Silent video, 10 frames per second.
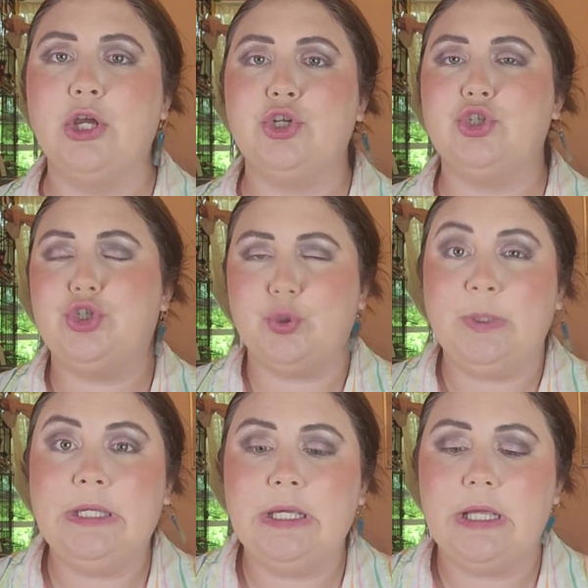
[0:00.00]

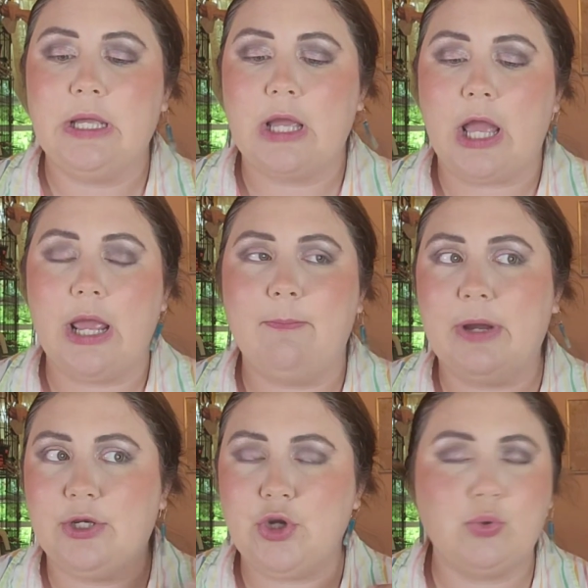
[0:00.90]
dewy
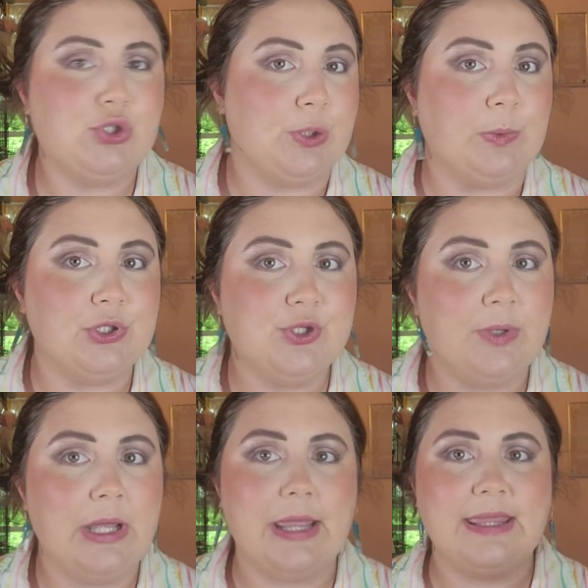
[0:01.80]
but no shimmer to
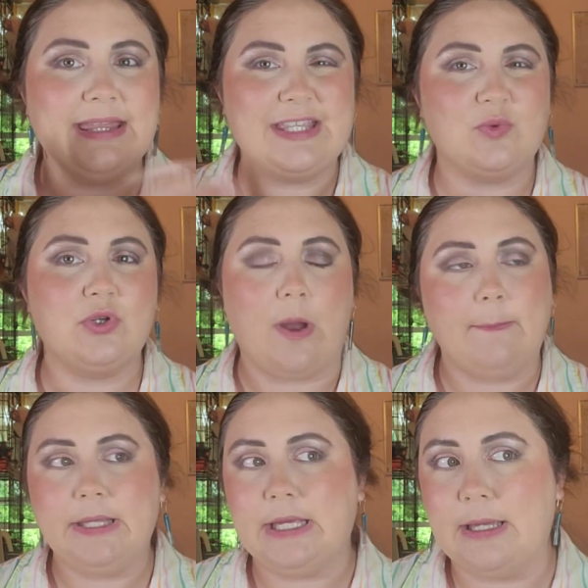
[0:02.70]
it, then this would not
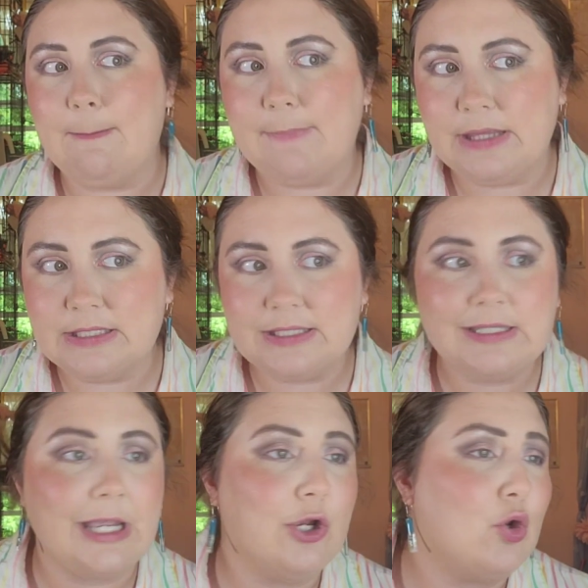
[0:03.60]
be it. But this is
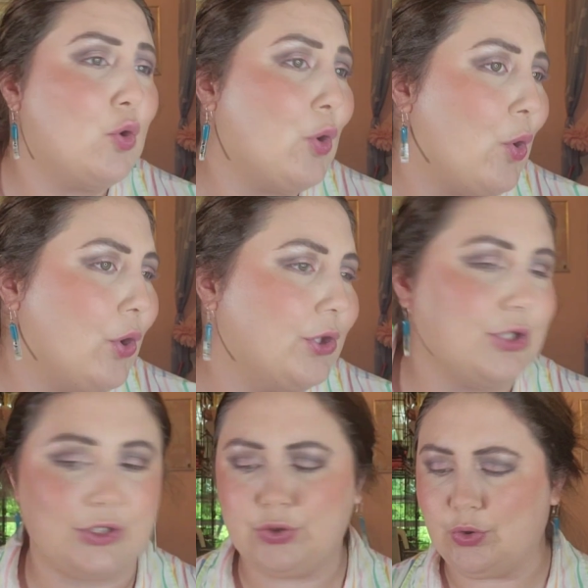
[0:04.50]
a
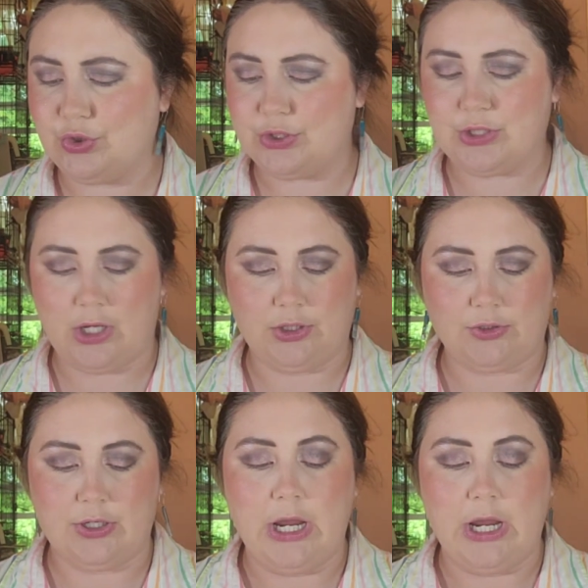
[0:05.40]
gorgeous, gorgeous color.